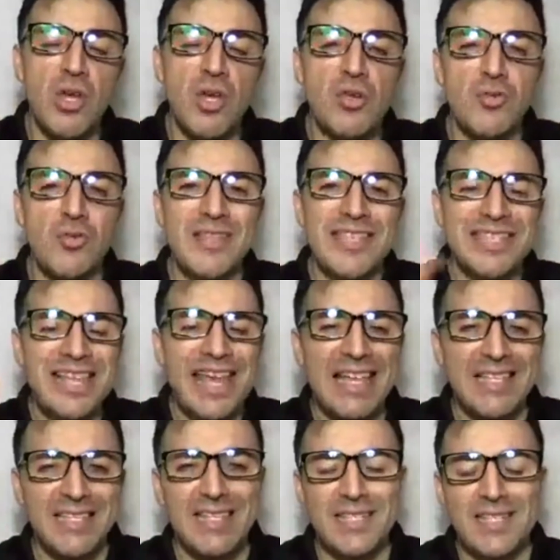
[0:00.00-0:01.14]
So in these
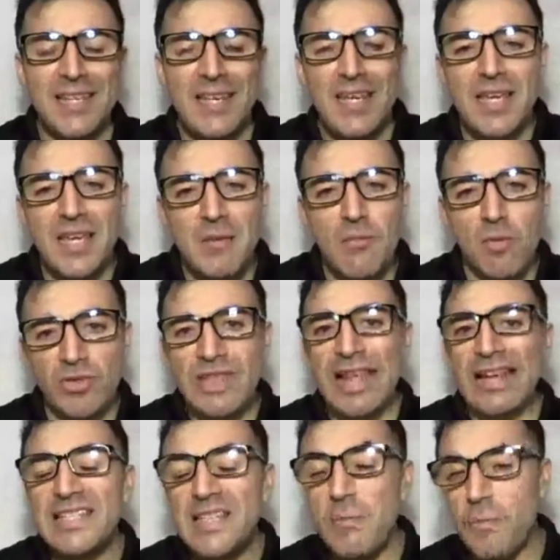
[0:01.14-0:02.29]
cases, most likely
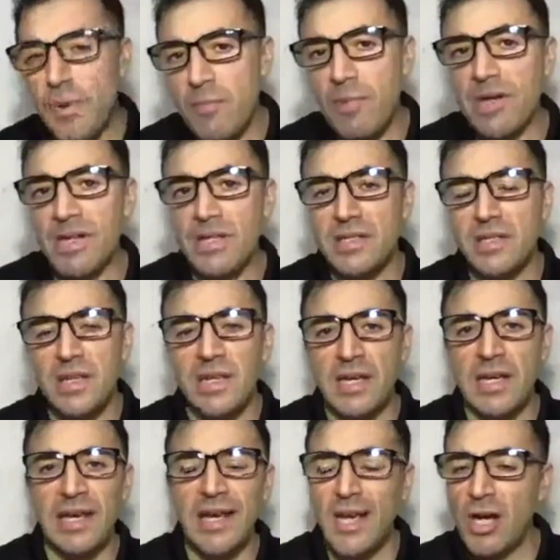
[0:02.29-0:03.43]
it's a permanent
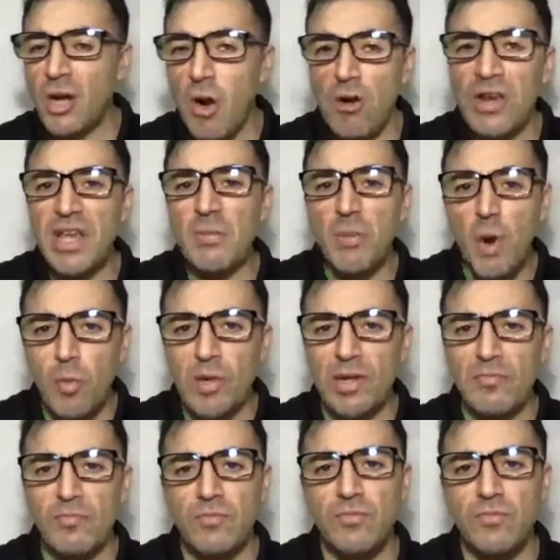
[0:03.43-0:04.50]
chronic problem.